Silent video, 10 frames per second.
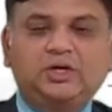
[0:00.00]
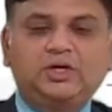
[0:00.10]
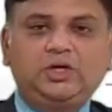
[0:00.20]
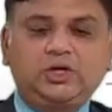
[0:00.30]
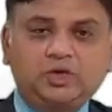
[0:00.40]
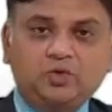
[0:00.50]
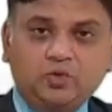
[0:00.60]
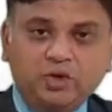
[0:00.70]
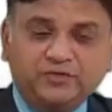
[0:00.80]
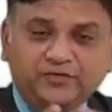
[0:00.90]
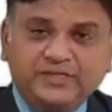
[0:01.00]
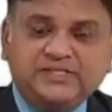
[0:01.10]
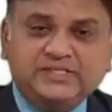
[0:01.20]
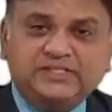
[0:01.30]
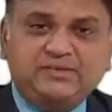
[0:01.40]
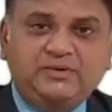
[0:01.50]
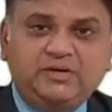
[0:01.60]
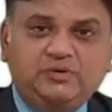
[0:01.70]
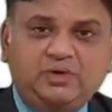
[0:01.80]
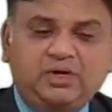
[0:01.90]
Your own funds is able
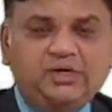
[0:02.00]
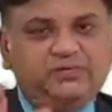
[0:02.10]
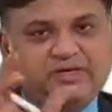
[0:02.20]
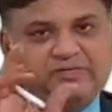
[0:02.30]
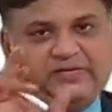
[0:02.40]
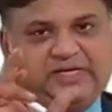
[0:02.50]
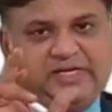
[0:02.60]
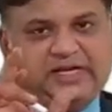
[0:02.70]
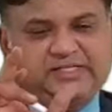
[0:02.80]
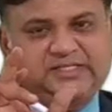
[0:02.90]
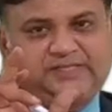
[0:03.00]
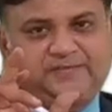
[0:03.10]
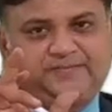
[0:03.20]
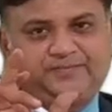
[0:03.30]
to earn 120 lakhs.